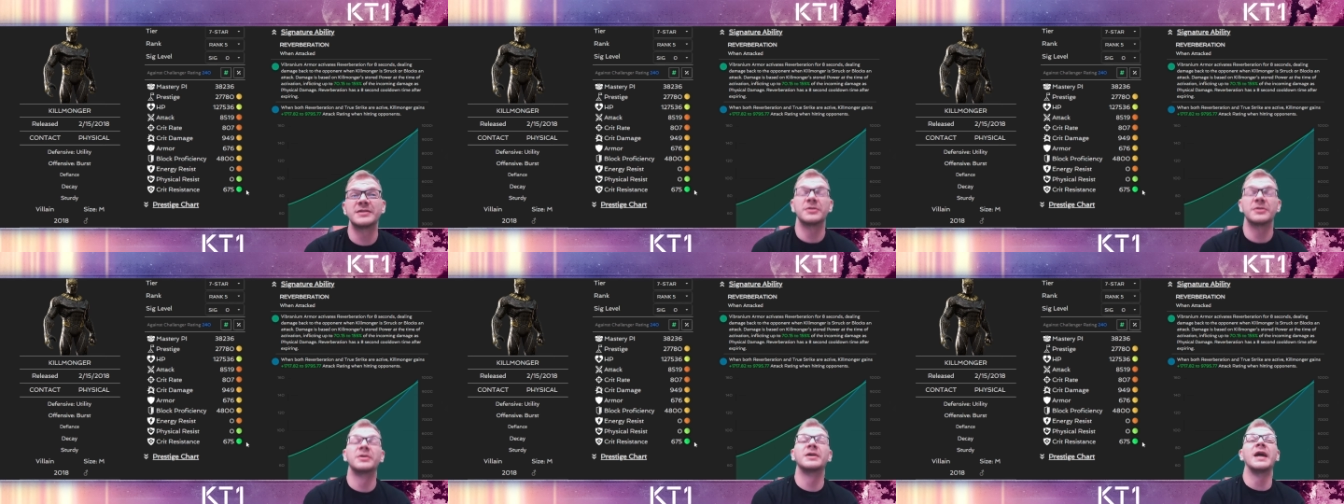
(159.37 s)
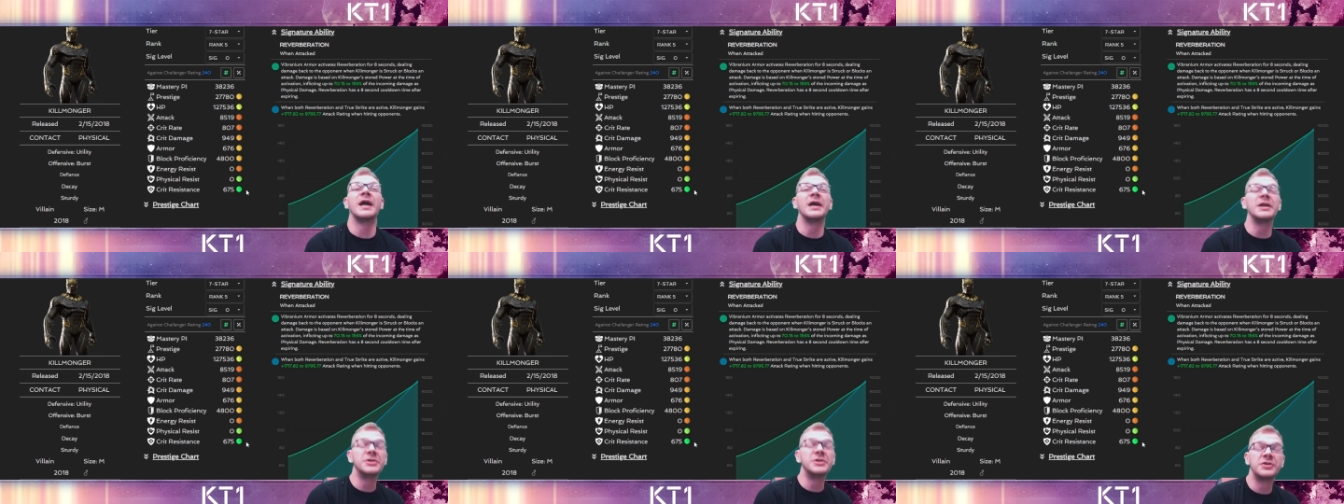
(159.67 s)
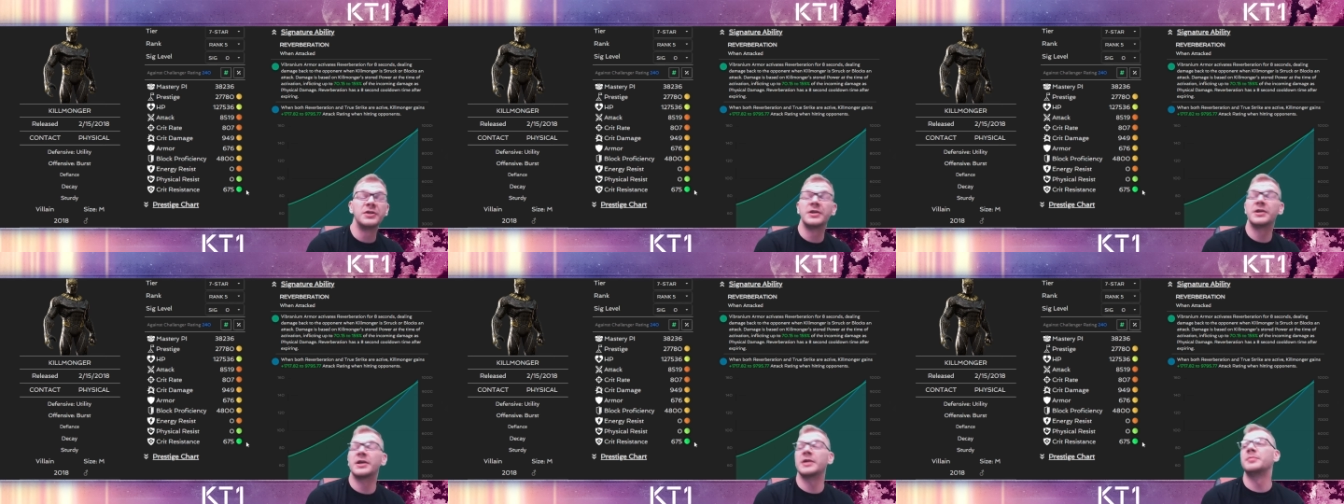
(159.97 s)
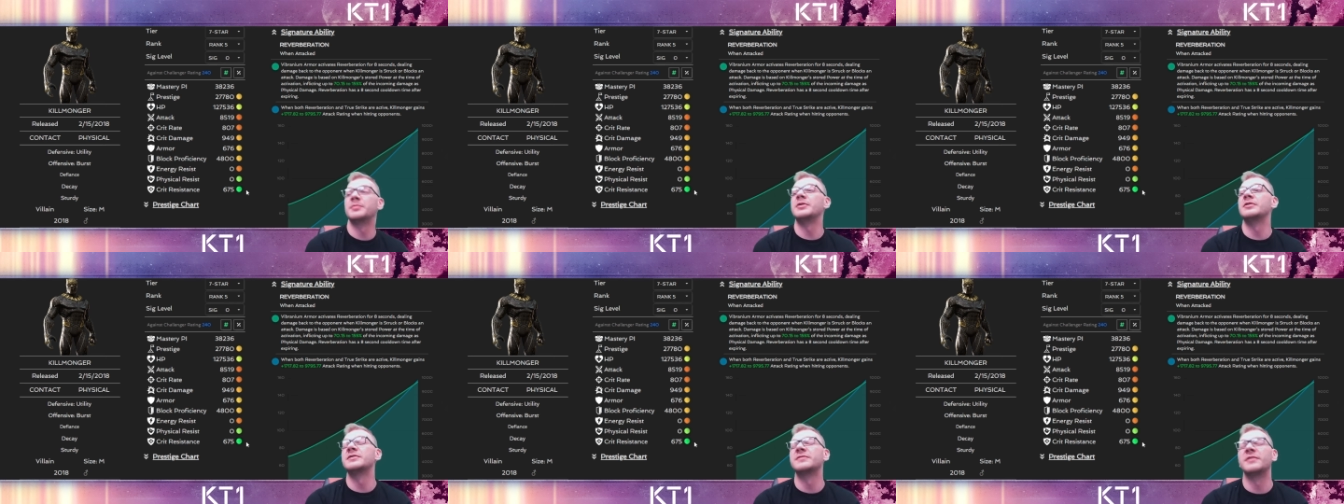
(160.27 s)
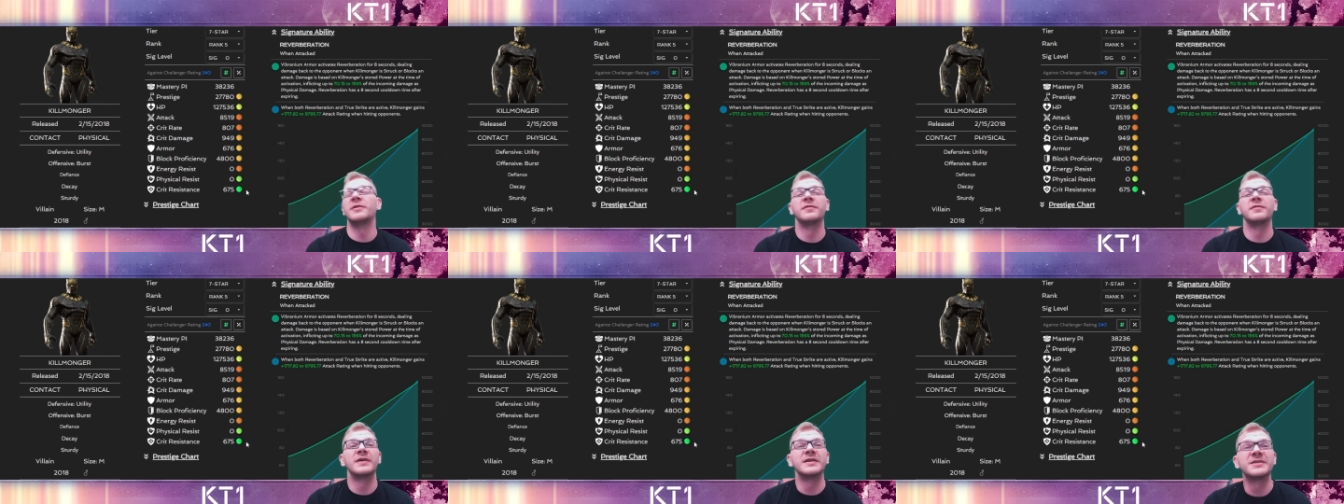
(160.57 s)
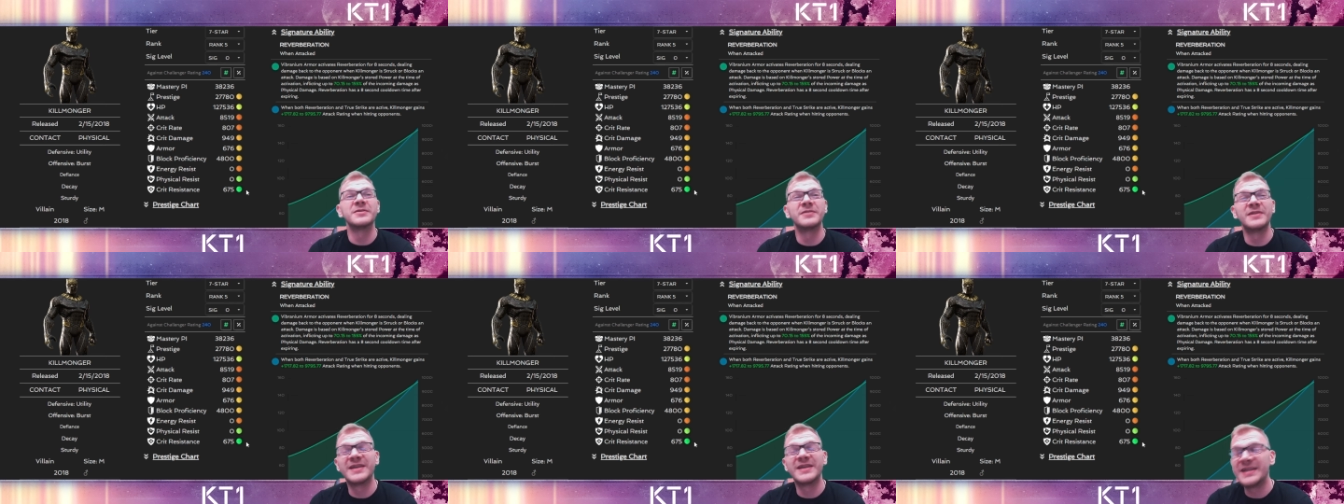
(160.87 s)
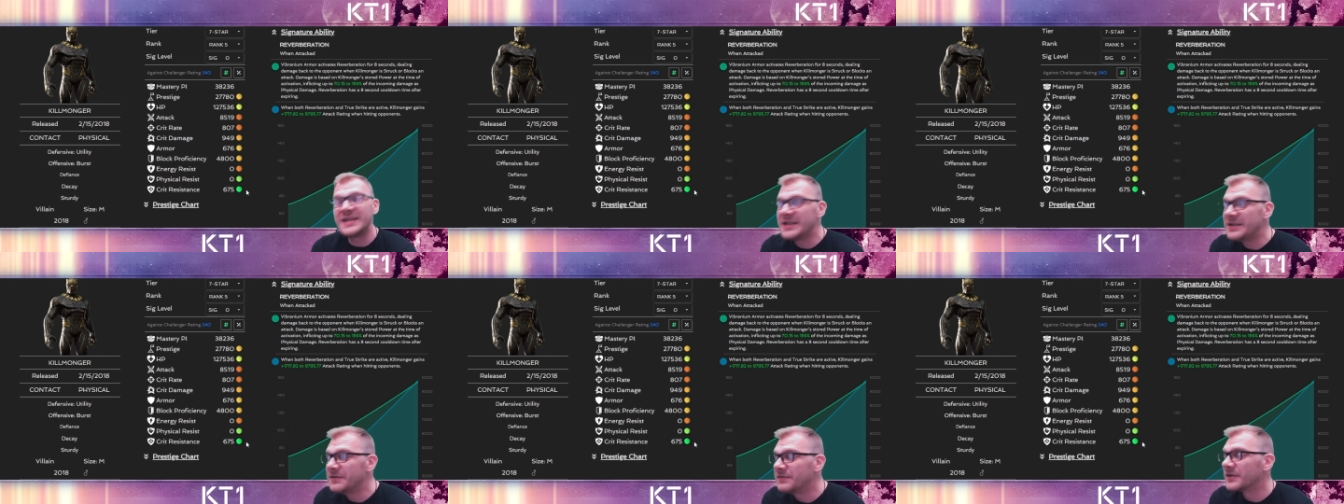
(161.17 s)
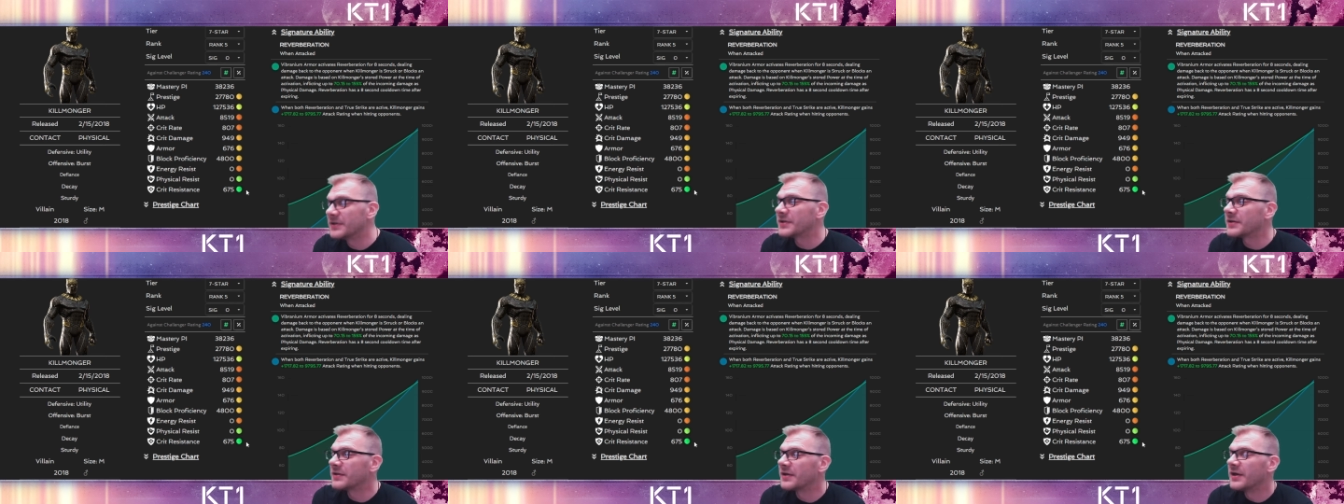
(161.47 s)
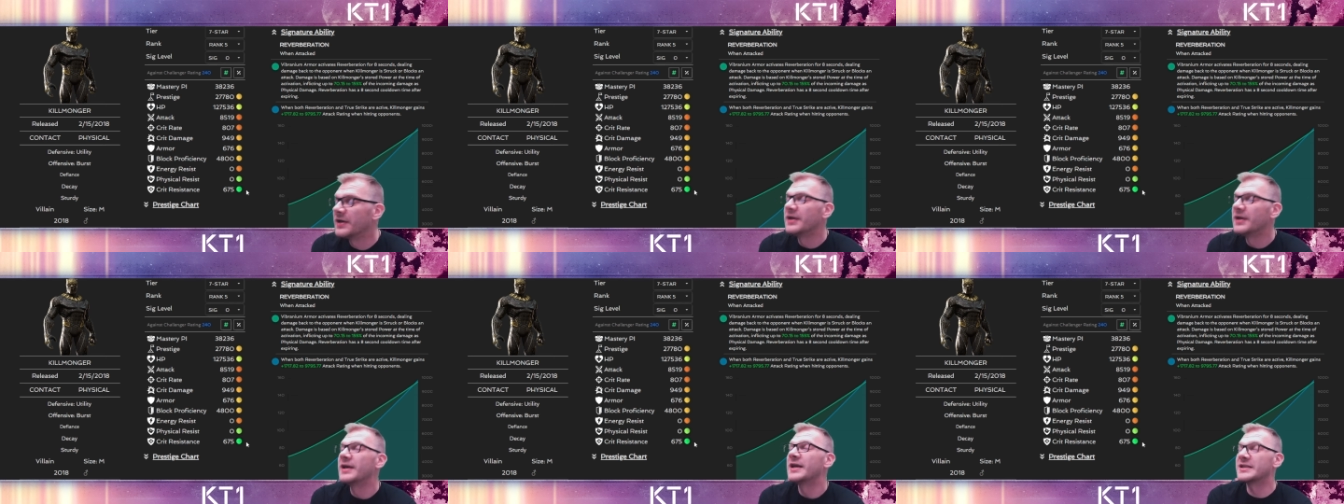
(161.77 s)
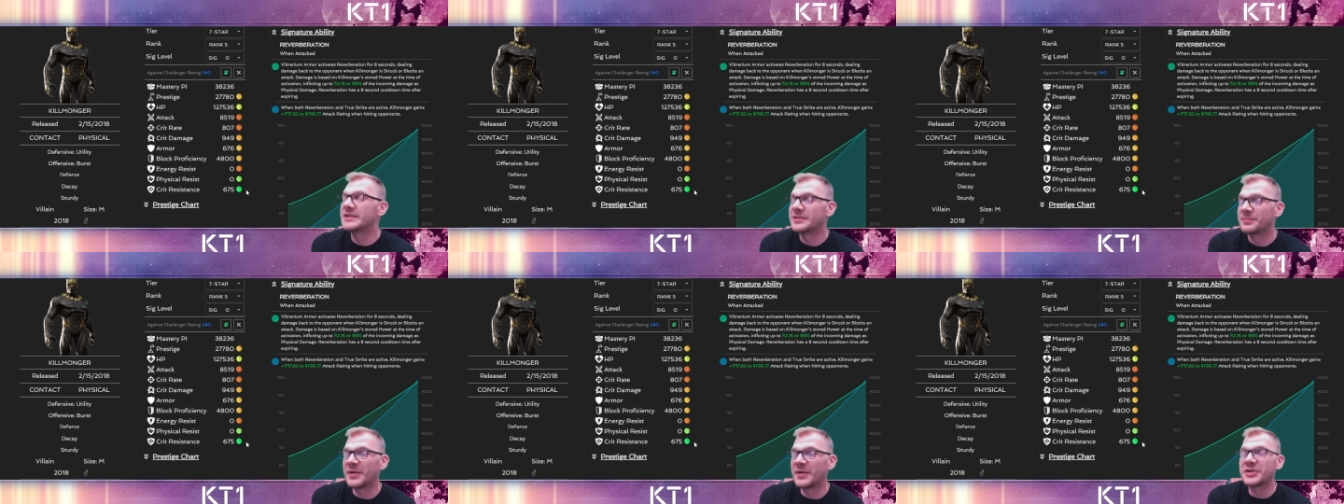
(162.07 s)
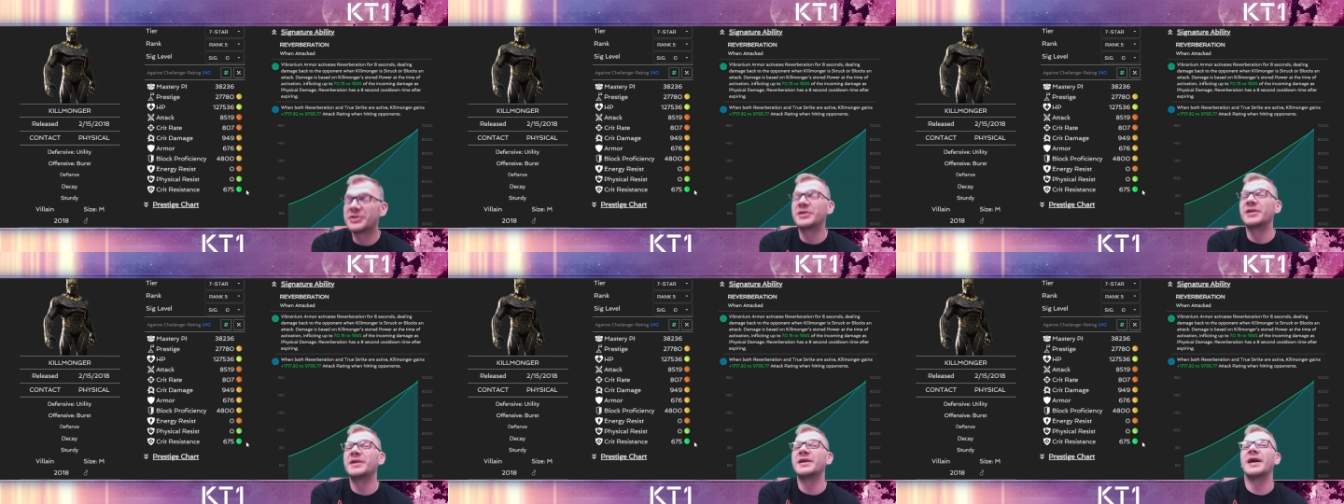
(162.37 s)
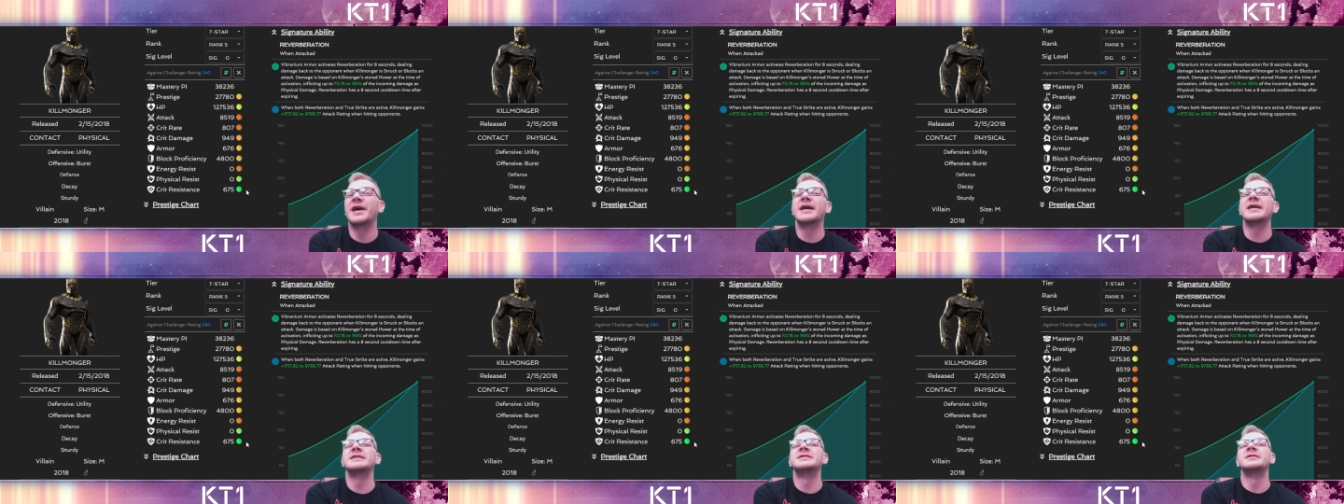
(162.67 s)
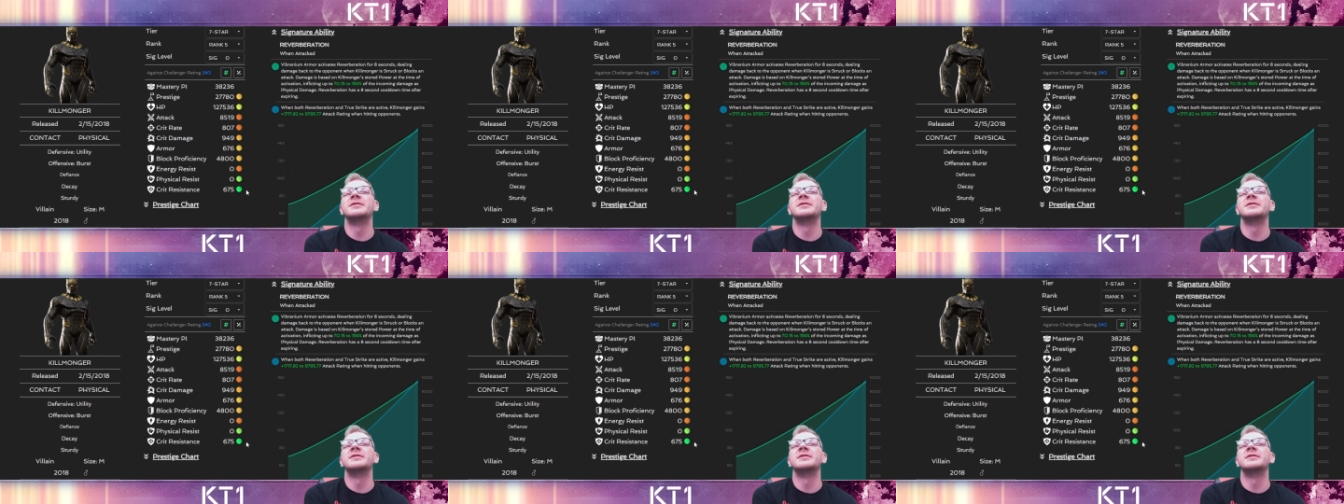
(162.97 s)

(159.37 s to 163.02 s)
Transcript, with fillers: Occasionally can be useful offensively, even especially as a